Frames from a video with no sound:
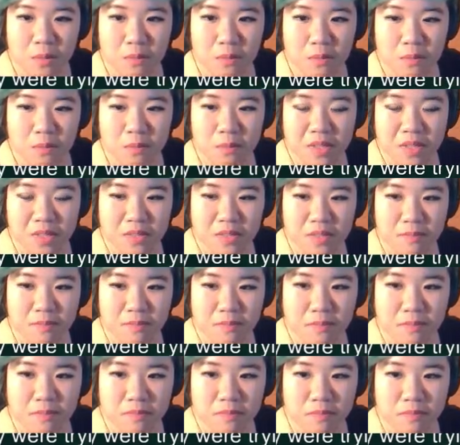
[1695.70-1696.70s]
But
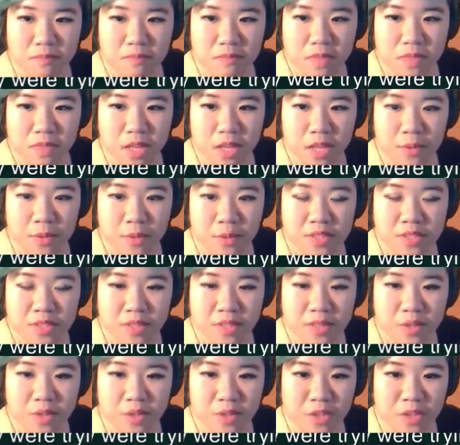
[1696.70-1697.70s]
they
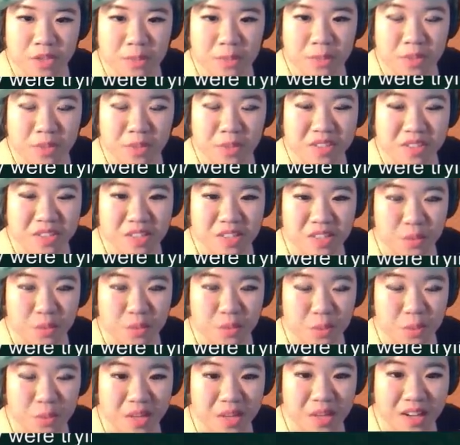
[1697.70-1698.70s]
received only bullets as a
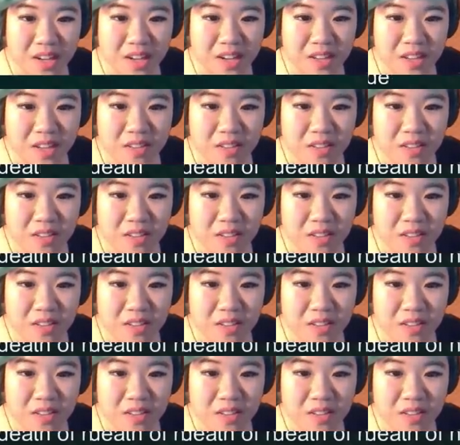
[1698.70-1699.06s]
reply.